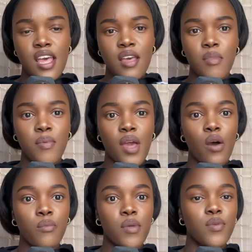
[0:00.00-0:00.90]
maybe
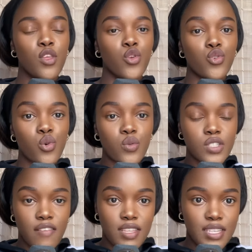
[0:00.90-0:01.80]
how maybe they don't
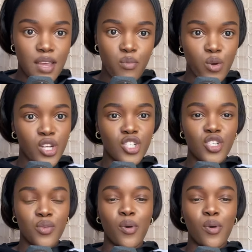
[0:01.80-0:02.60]
have the same reach.